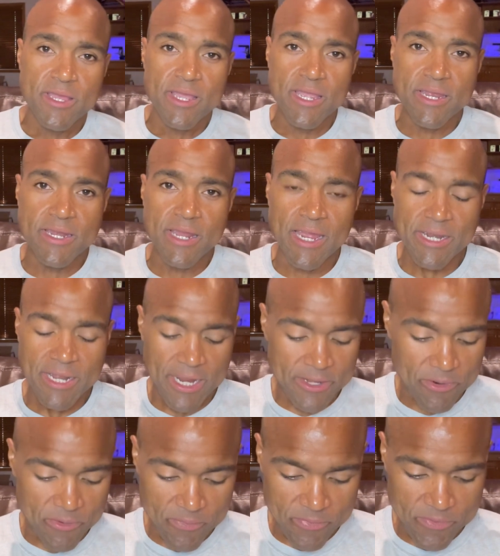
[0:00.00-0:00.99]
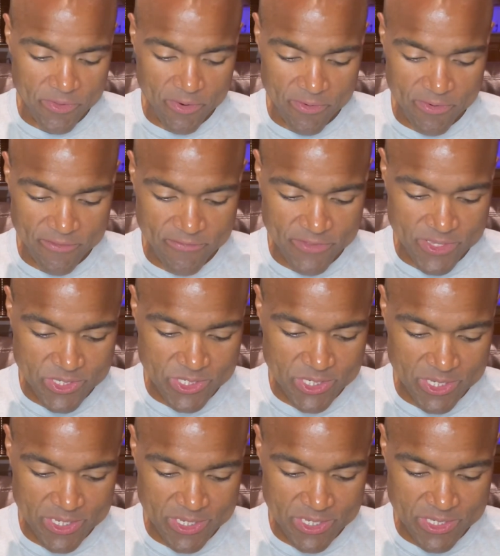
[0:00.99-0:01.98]
And I, I don't know if this
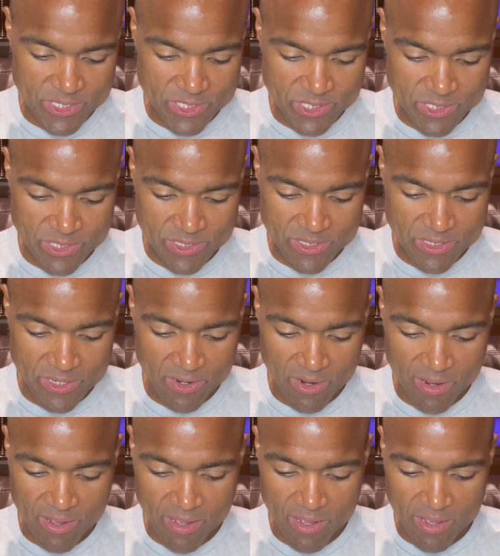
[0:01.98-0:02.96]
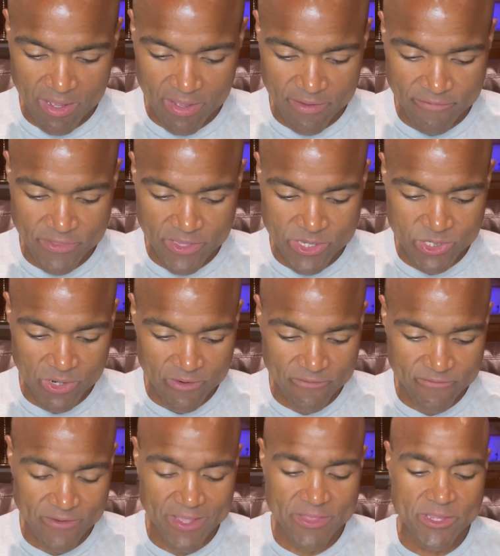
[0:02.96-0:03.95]
is, you know, uh, if these are
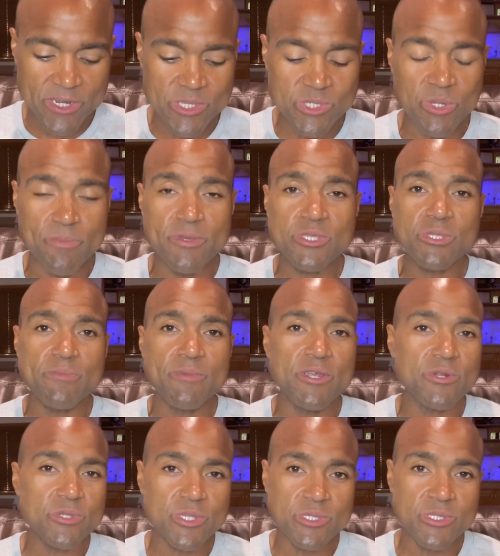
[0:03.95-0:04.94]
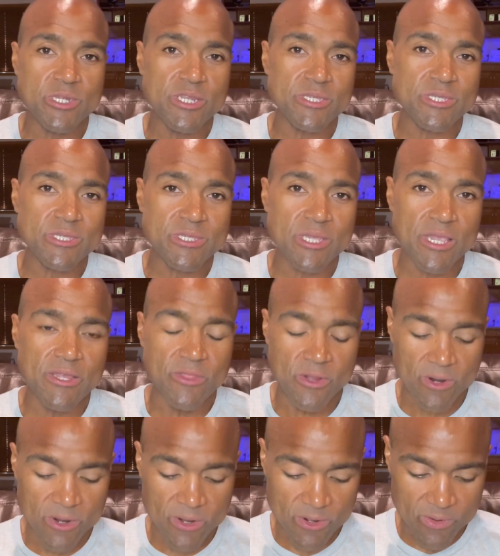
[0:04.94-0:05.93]
felonies or misdemeanors because it doesn't say in the
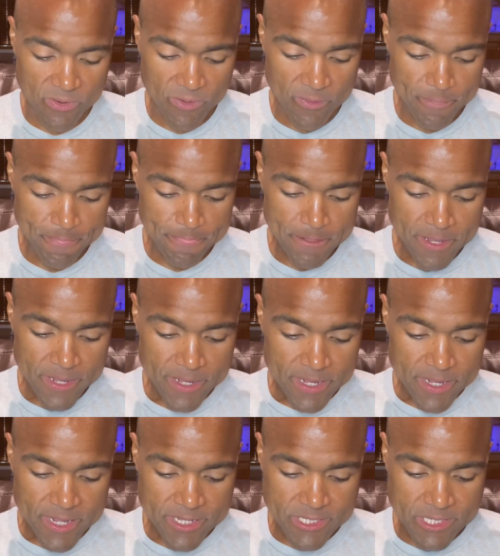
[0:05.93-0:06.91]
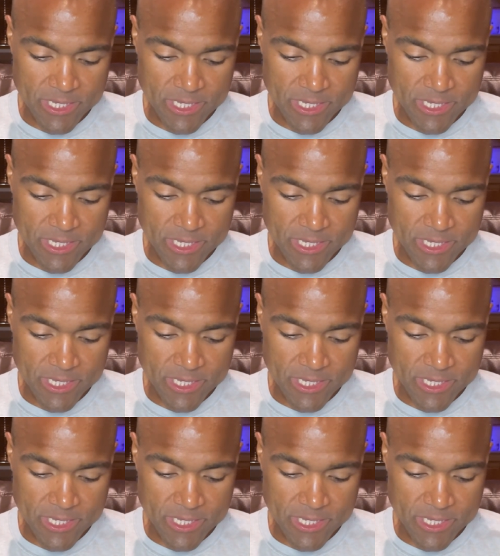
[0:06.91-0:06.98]
article. It